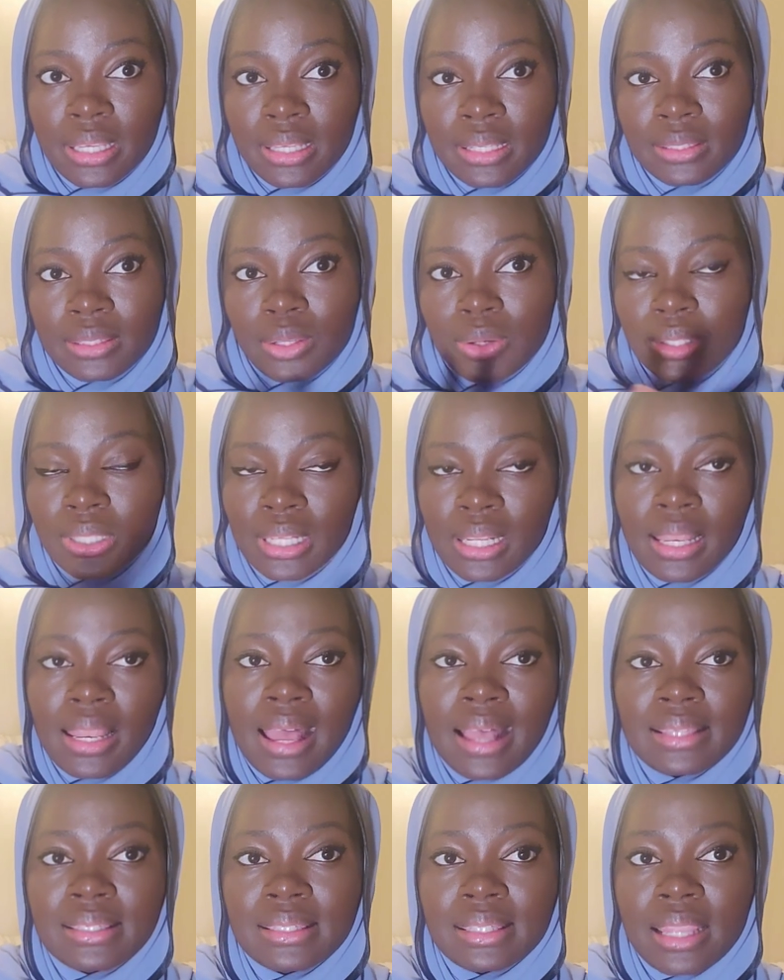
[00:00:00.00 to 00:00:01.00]
is on the
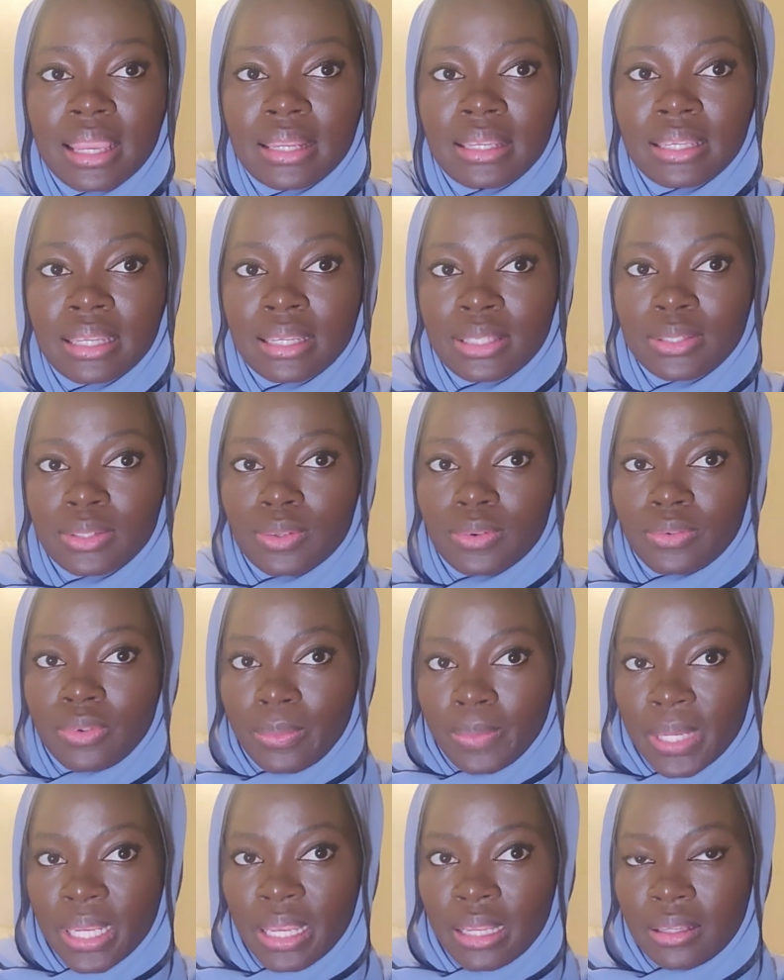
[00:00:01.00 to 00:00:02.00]
last 10 days of
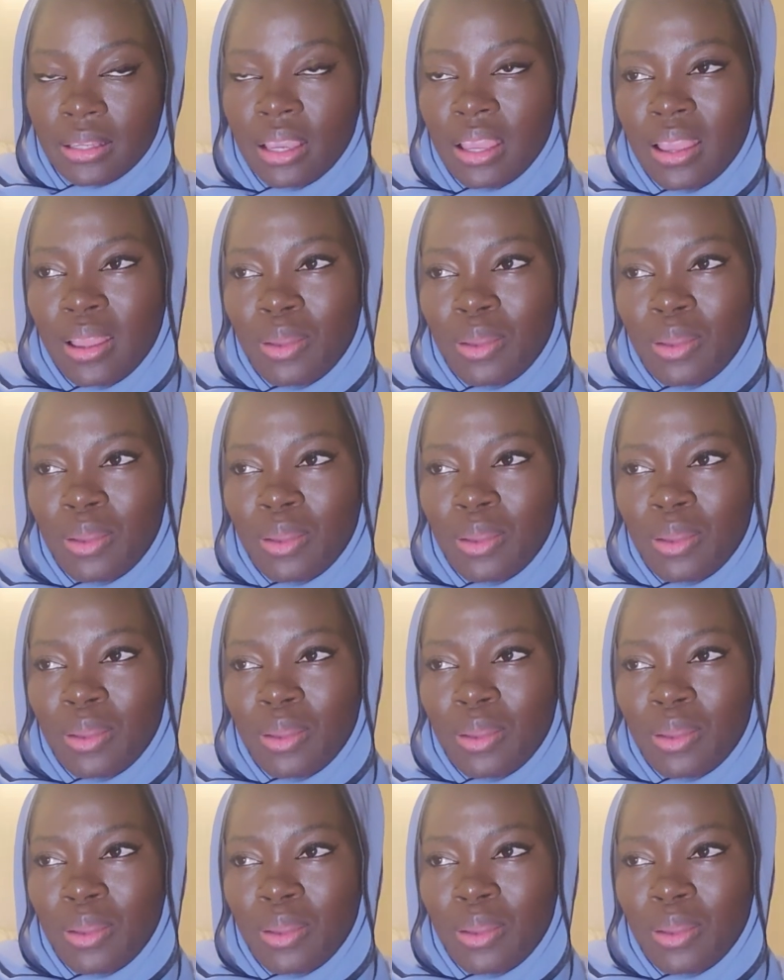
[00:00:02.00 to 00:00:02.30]
Ramadan.